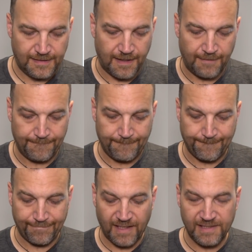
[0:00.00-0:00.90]
And
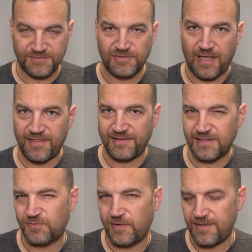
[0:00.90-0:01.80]
as a result, I think
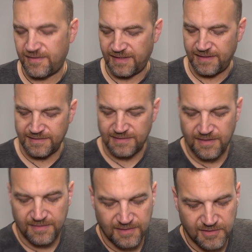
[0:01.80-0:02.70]
that's one of the things
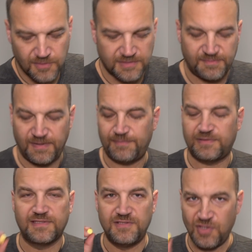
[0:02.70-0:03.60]
that causes
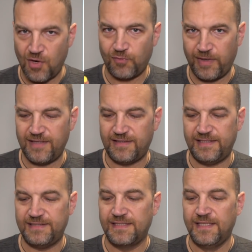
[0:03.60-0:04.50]
people to not wear
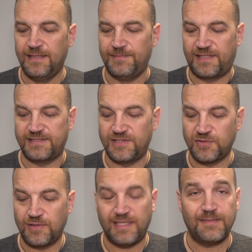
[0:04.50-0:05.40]
these, because they
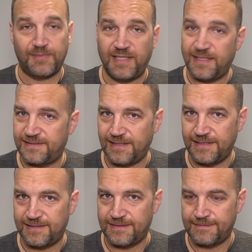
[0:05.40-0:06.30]
don't like being
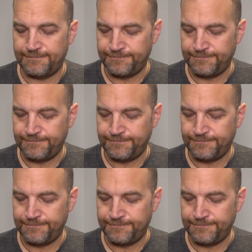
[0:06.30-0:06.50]
isolated.